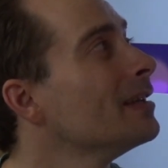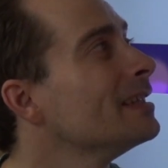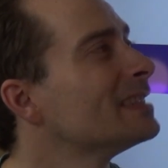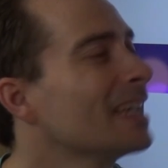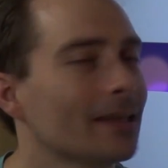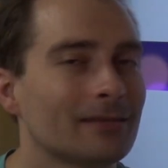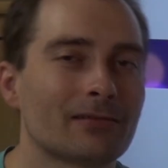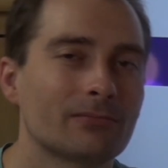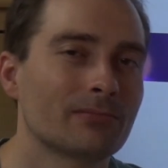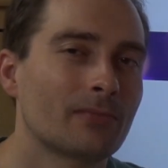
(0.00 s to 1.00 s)
In the end,
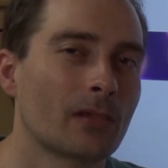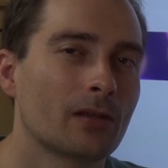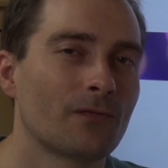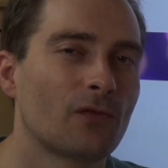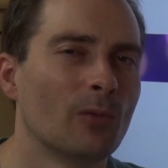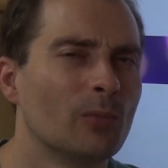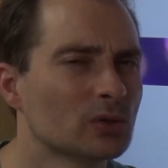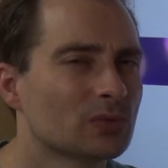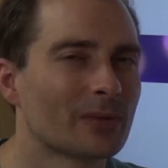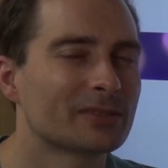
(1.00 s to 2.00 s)
for
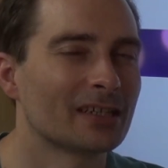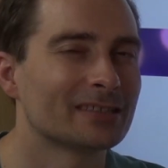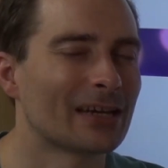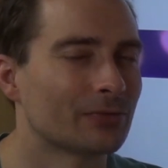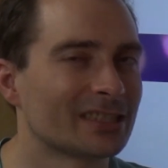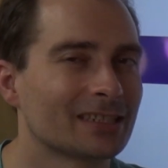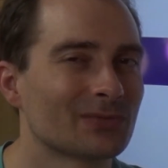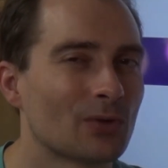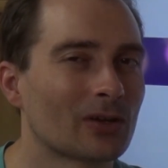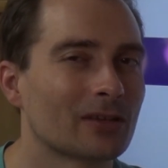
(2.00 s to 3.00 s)
most websites, everything
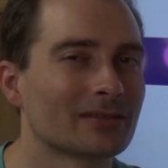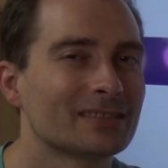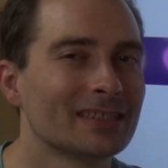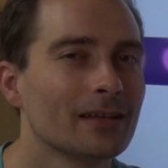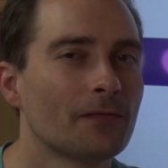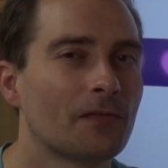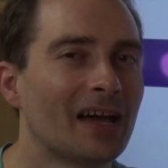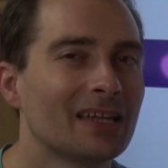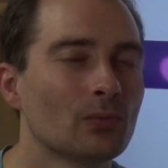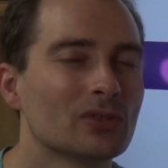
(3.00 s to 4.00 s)
is working still
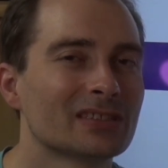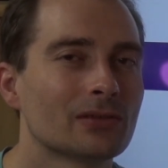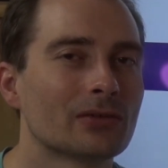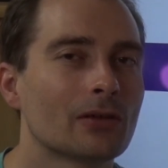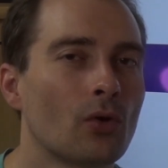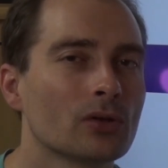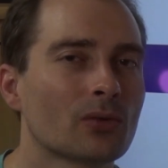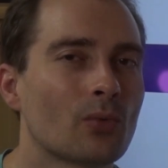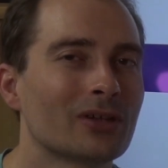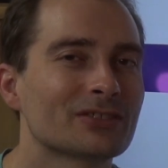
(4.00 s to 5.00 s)
fine with the
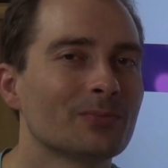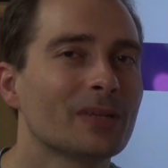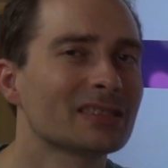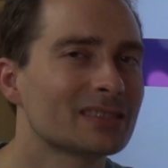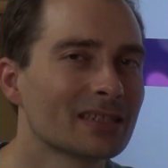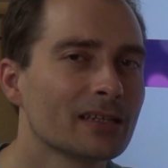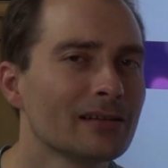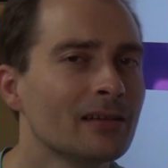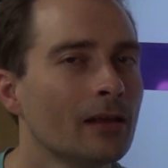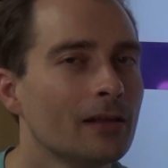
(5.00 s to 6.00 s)
older version, but
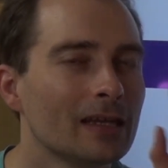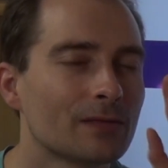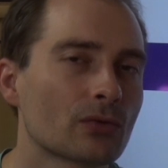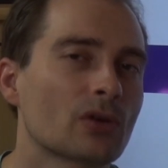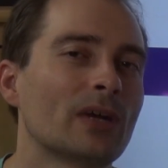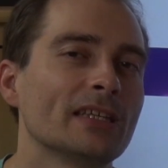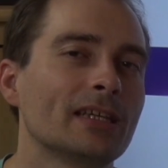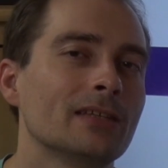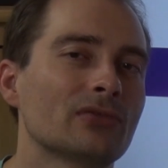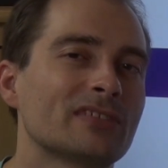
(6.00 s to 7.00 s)
still, if you're
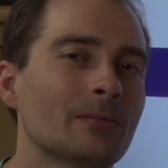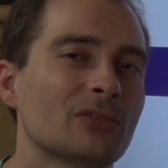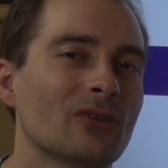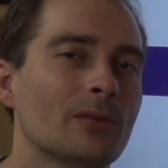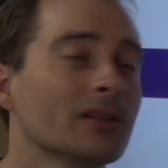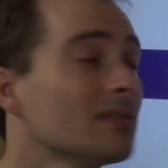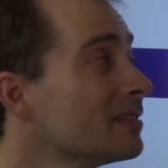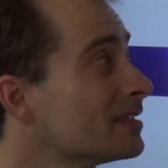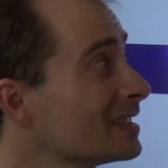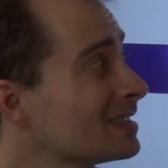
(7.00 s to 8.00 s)
running into some trouble,
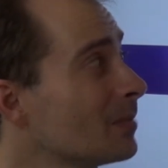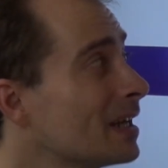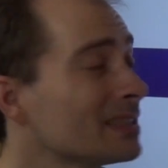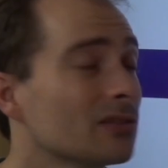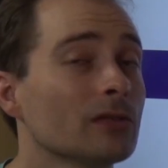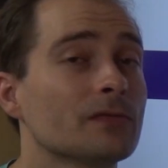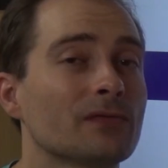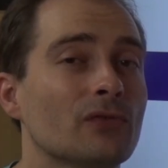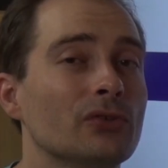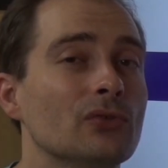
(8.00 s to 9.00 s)
this might solve it
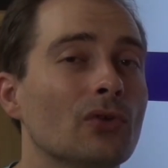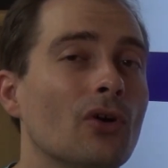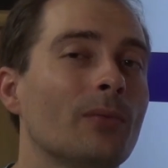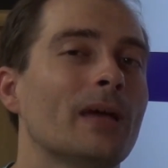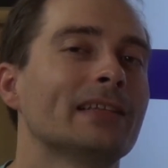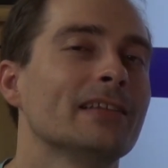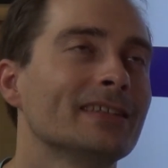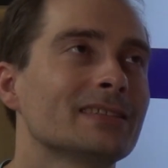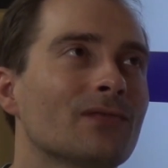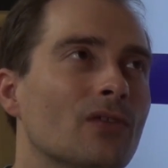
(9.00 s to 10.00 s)
for you, or at
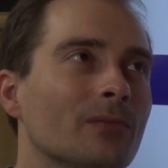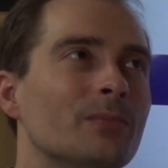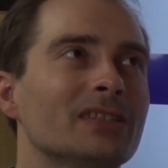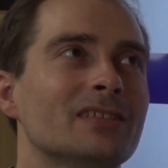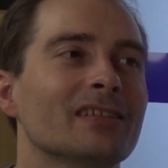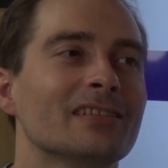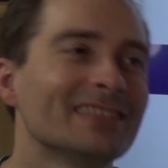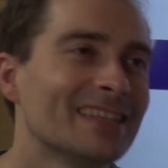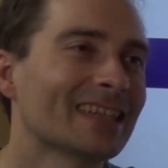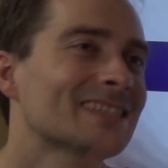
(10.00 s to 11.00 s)
least till
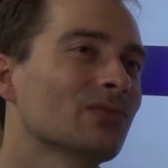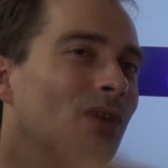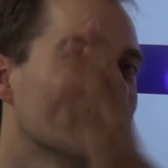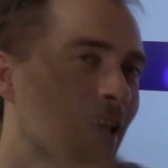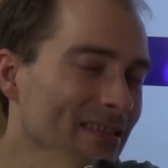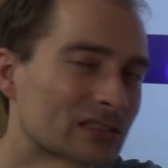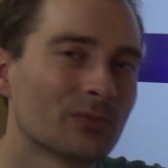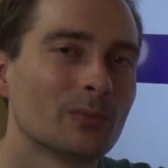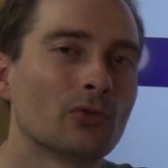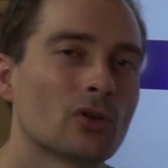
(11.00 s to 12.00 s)
the next one has to
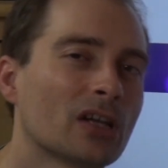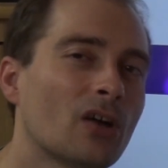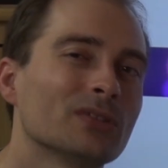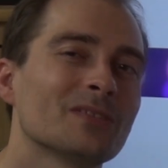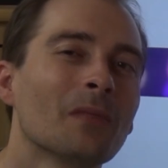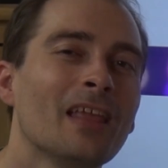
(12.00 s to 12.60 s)
be brought out.